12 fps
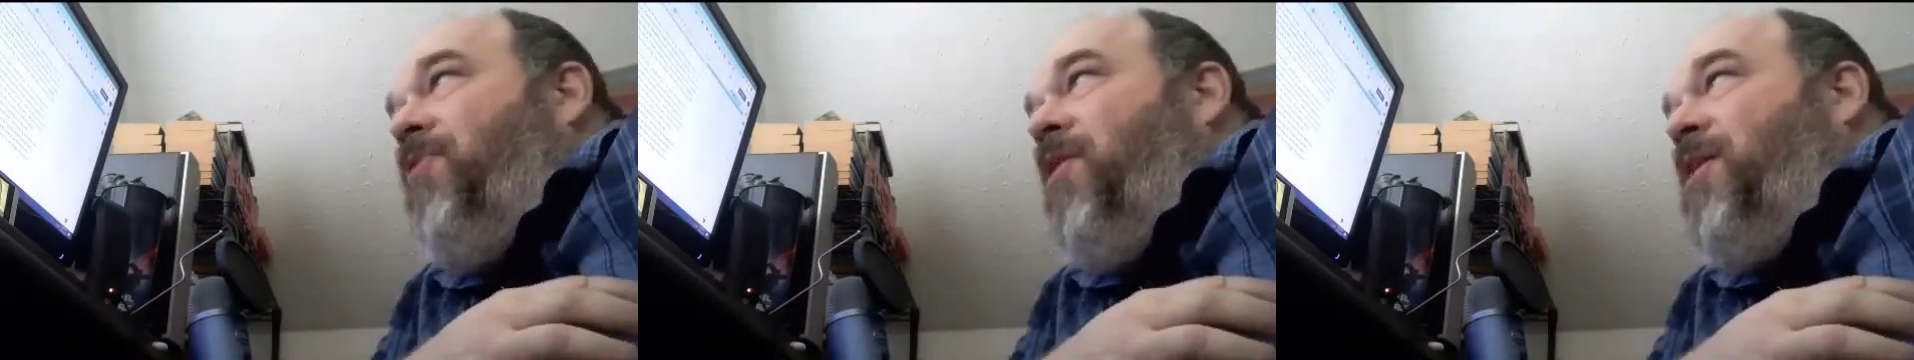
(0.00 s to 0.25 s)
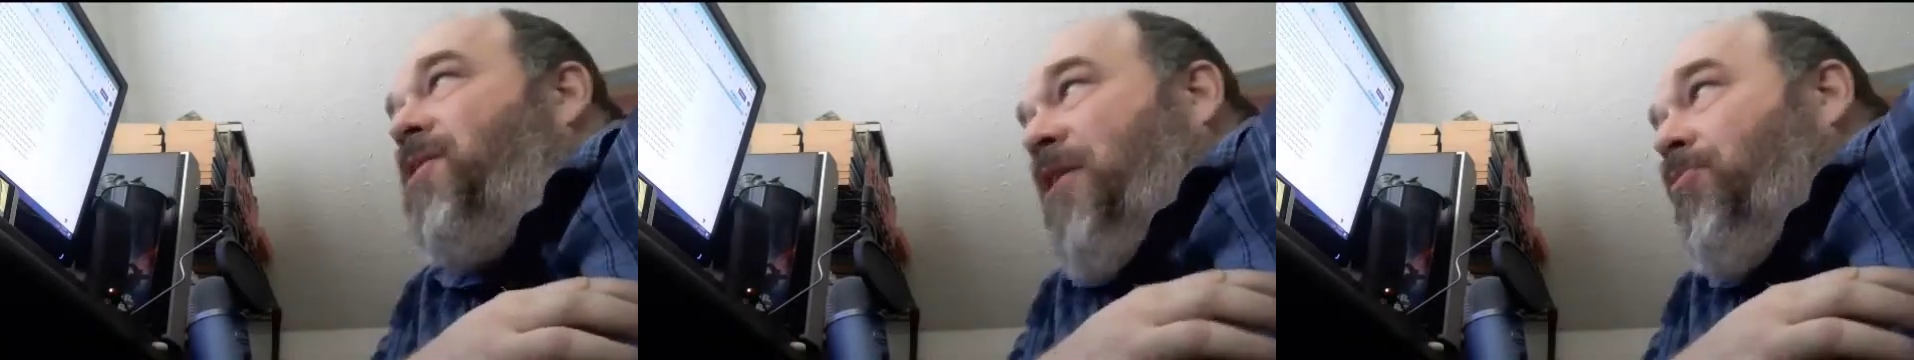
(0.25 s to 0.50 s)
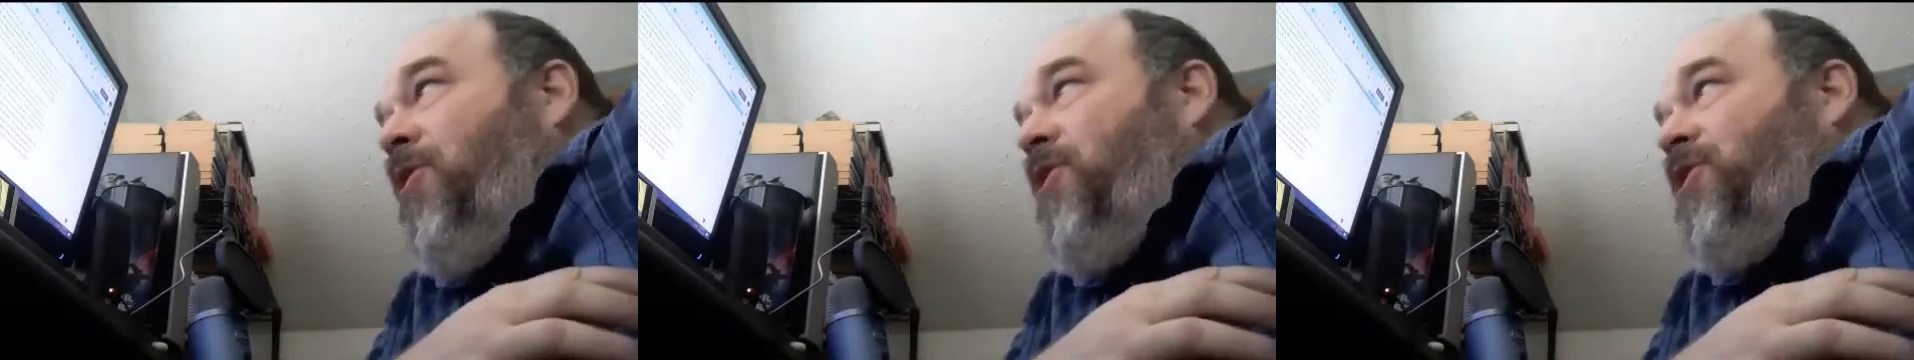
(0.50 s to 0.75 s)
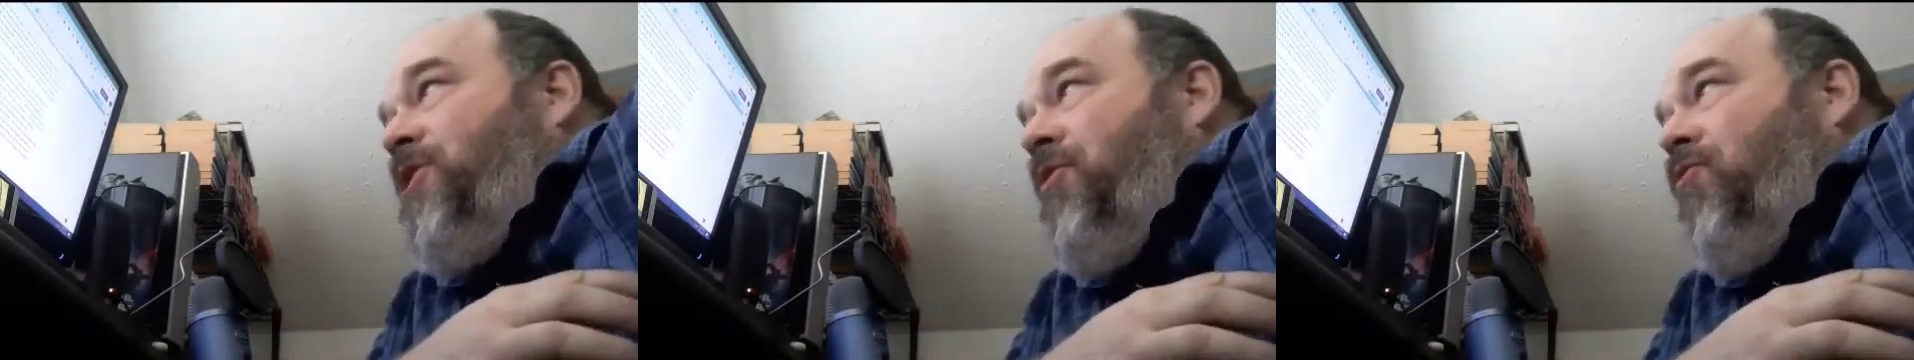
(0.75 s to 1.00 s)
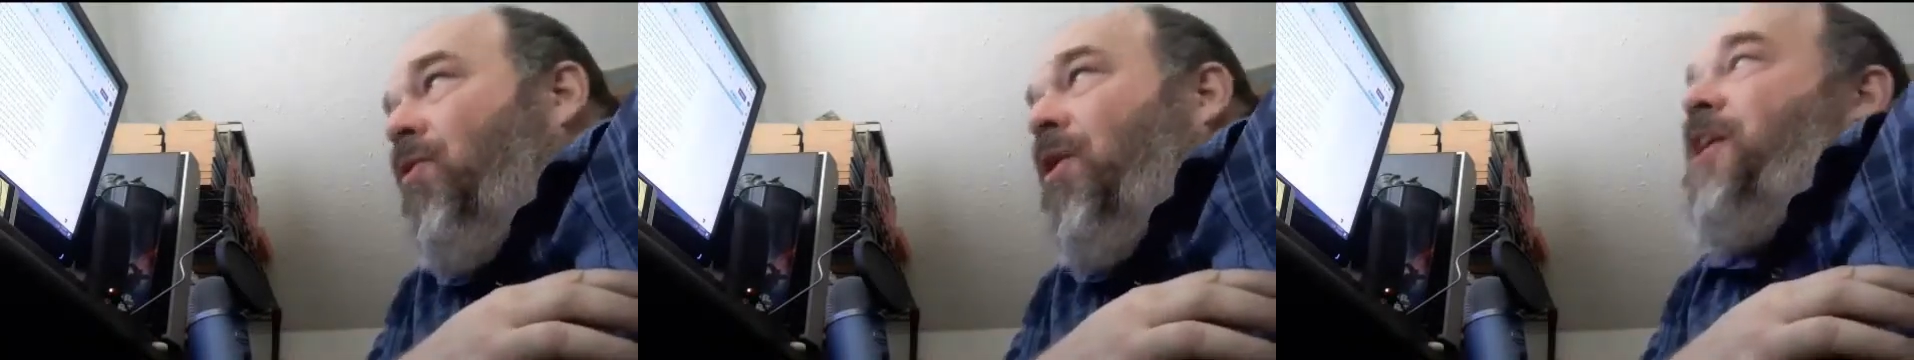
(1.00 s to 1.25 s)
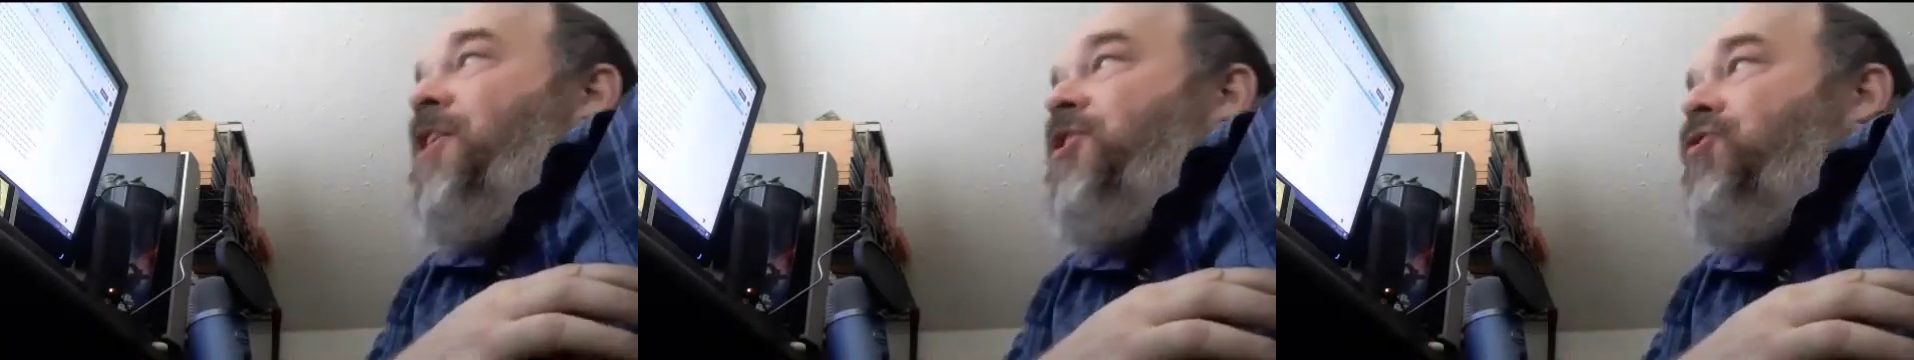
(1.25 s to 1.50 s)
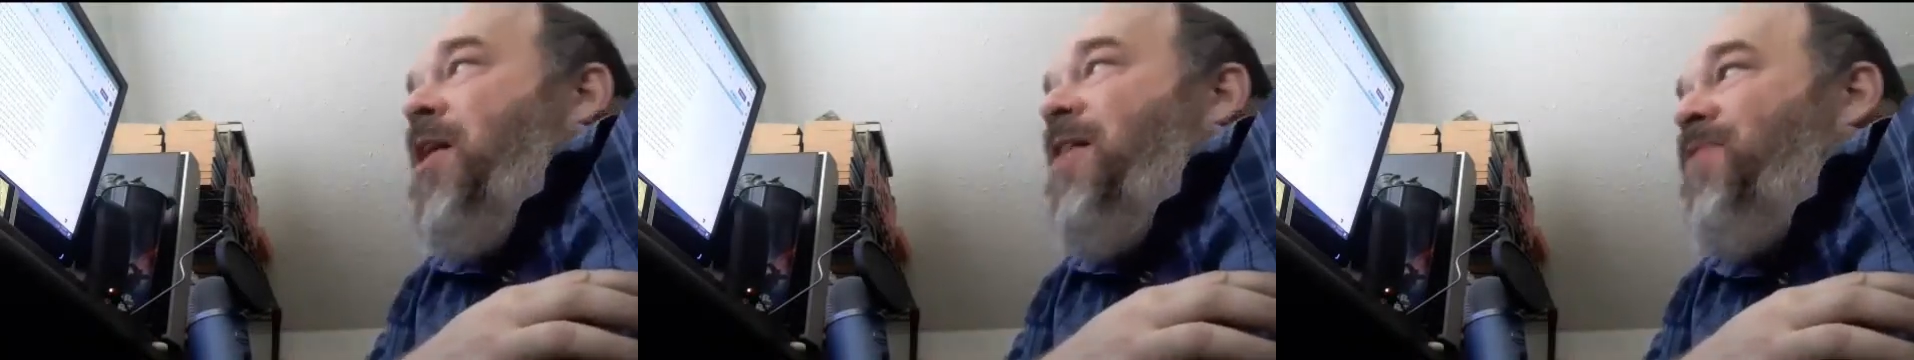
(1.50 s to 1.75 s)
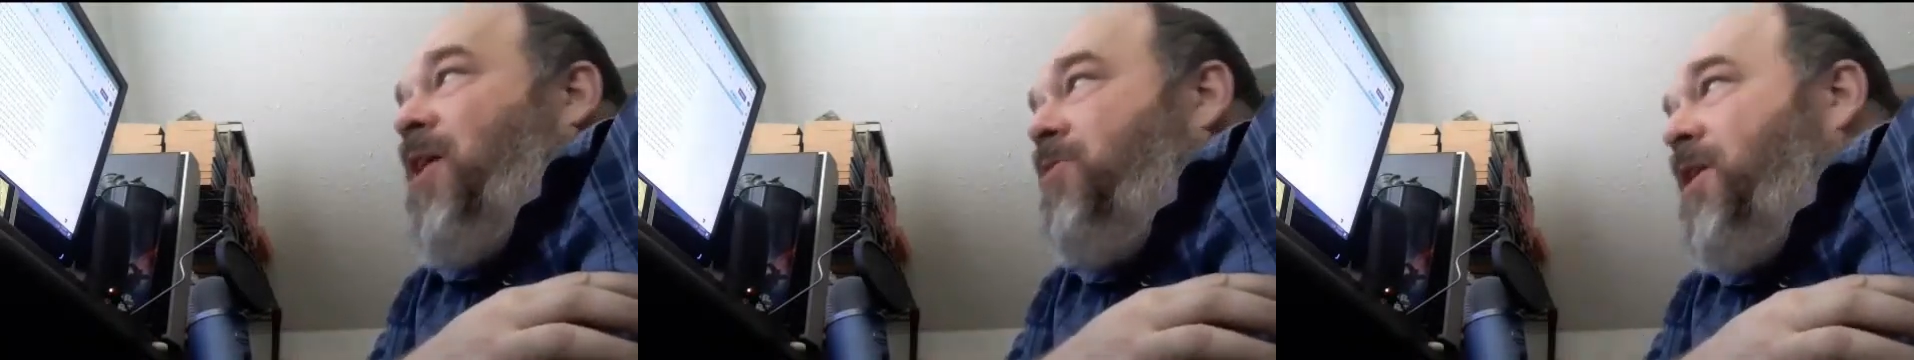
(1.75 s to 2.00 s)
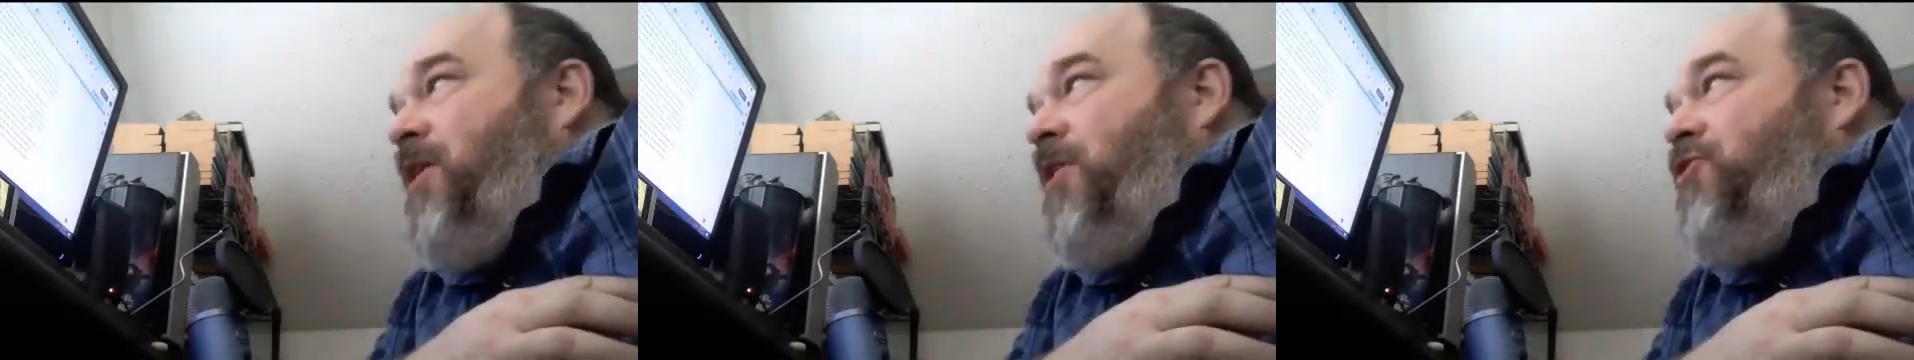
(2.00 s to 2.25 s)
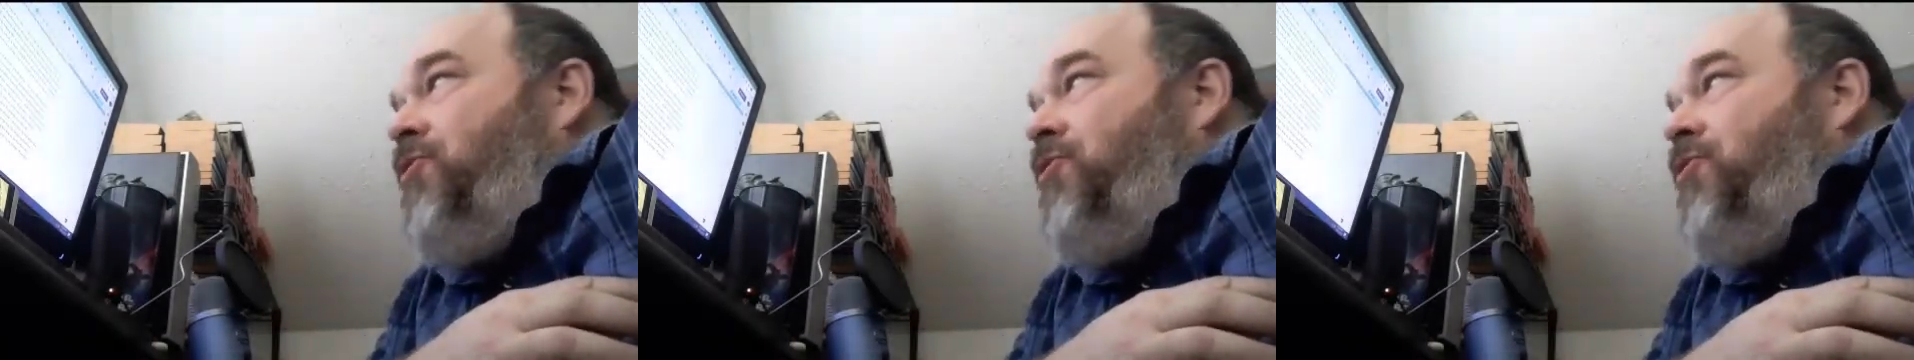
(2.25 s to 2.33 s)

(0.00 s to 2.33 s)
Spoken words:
friend Bridget to run into traffic outside